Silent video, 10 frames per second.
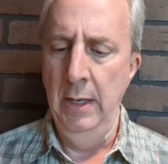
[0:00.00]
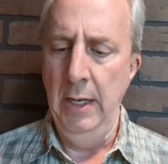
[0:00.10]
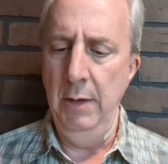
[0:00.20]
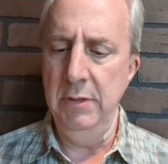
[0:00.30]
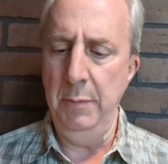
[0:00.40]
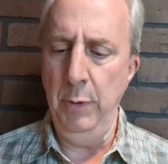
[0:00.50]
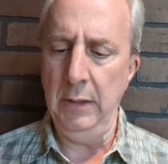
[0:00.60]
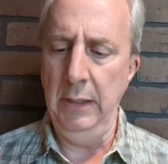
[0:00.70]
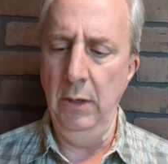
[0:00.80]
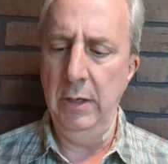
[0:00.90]
It was a
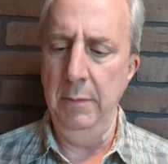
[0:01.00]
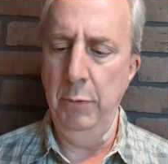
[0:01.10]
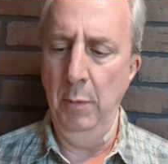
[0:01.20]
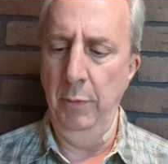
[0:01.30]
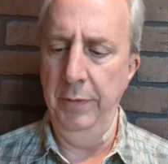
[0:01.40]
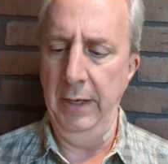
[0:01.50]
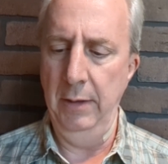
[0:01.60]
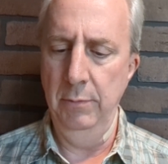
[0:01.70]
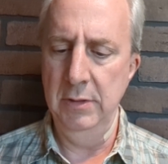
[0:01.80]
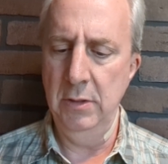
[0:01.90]
prickly-looking purple
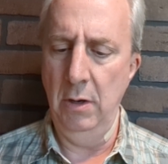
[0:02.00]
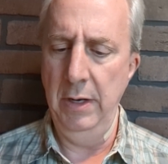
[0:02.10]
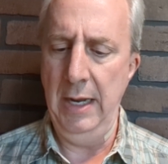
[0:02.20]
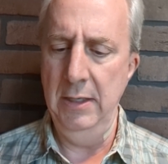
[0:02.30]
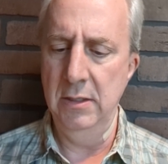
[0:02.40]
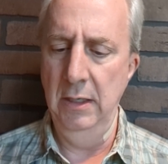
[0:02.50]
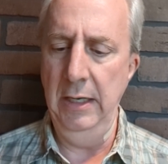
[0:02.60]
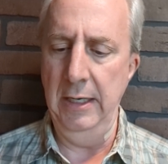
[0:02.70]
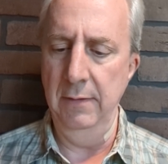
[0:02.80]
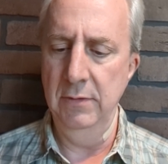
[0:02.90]
thing with saw-edged
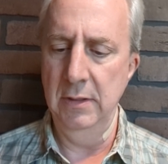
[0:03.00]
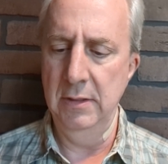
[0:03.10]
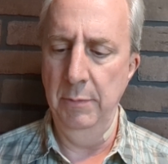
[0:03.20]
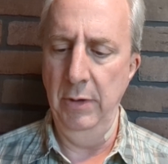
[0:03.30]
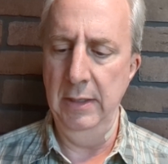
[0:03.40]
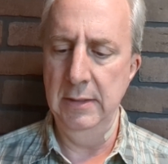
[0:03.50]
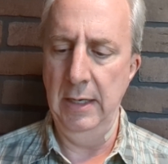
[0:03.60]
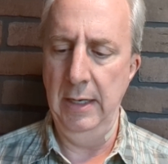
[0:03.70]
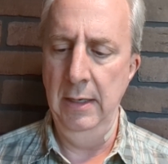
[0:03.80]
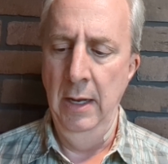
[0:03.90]
leaves, Cimorene
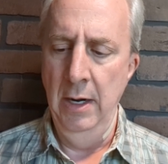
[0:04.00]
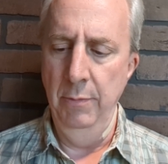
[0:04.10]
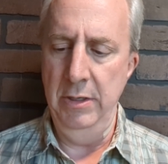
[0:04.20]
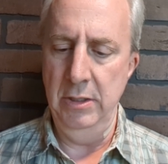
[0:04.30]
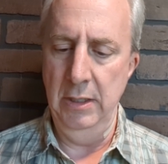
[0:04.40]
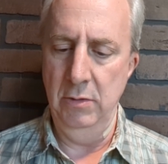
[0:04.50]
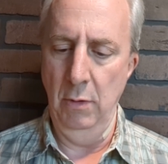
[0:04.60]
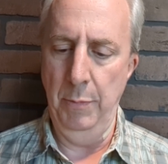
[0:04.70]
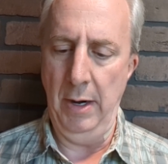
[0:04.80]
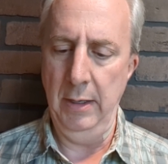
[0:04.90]
said, reaching into
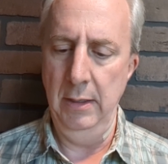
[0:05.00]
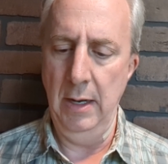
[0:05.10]
her pocket.